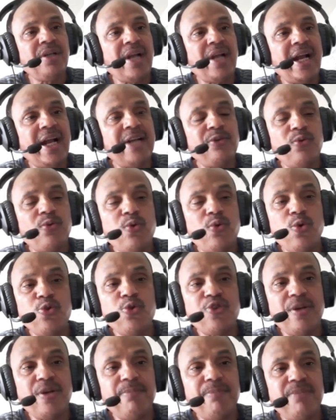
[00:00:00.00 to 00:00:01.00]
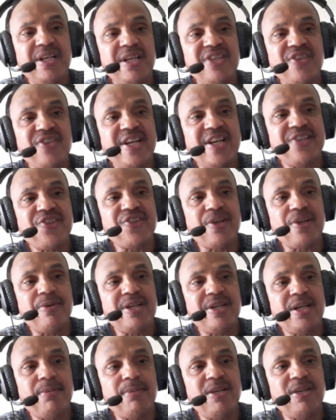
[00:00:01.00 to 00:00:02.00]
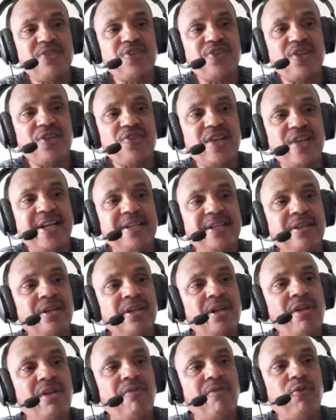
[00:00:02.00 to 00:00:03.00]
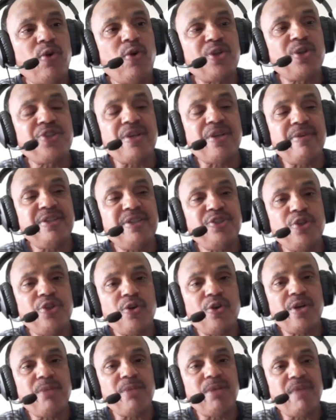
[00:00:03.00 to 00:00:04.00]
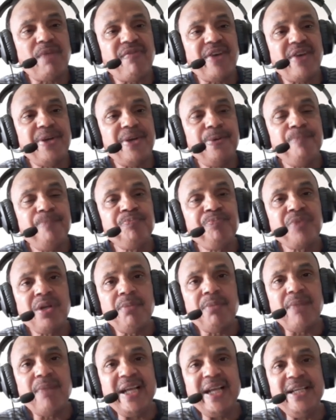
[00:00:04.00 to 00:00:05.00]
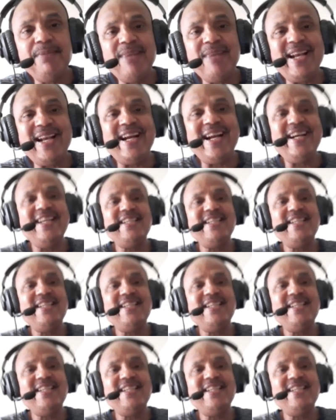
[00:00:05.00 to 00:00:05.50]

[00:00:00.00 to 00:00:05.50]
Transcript: and whose number is eight seven six six eight four seven zero five five. My email I